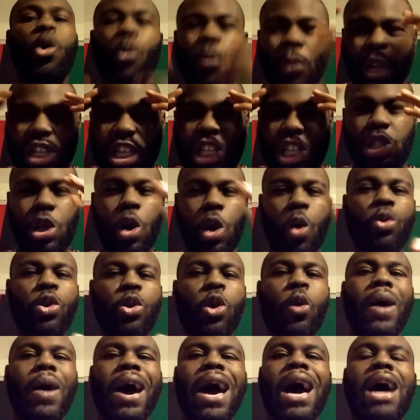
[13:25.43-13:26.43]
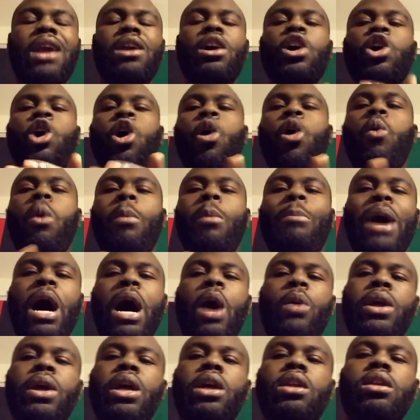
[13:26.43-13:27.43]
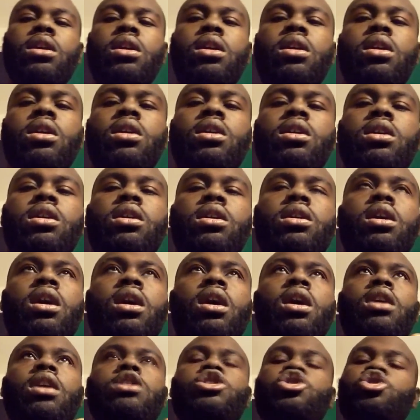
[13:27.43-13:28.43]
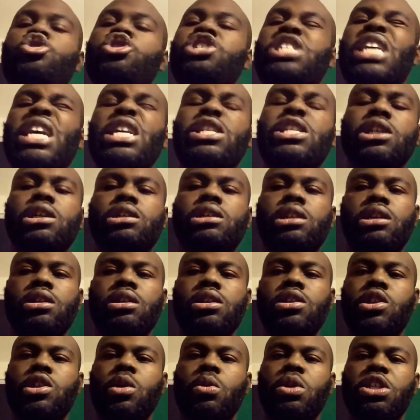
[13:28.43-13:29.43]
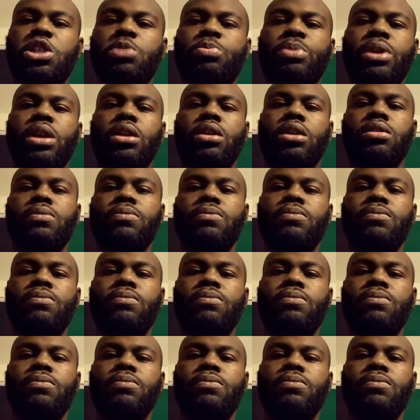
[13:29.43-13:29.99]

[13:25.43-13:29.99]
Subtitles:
We just don't know how to go about it strategically, so to speak.